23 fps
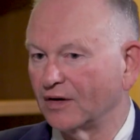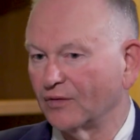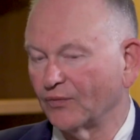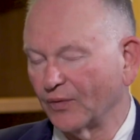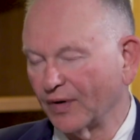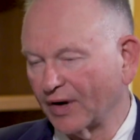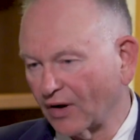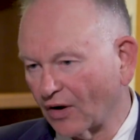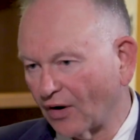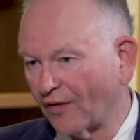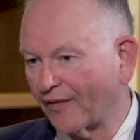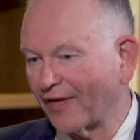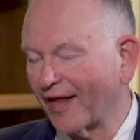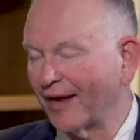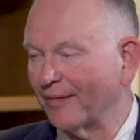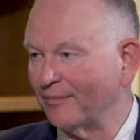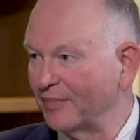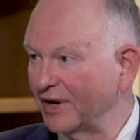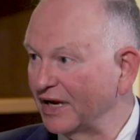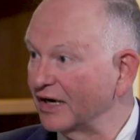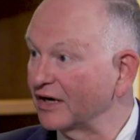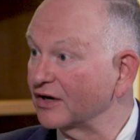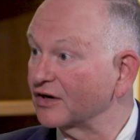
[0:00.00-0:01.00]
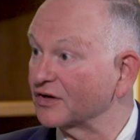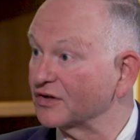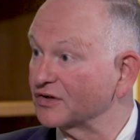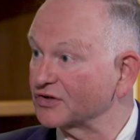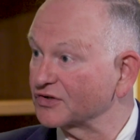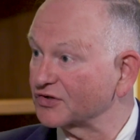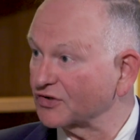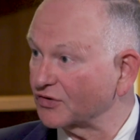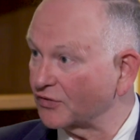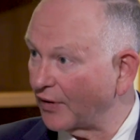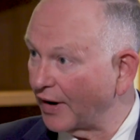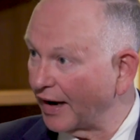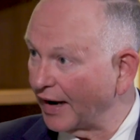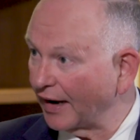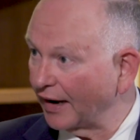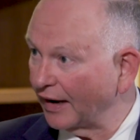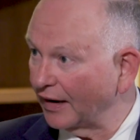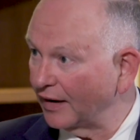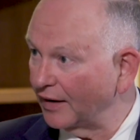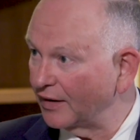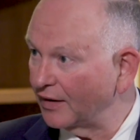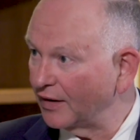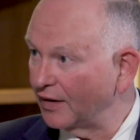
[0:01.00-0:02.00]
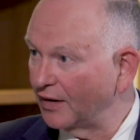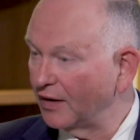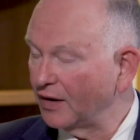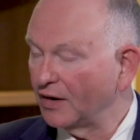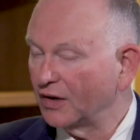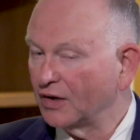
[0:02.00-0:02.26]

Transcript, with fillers: We call that being constrained,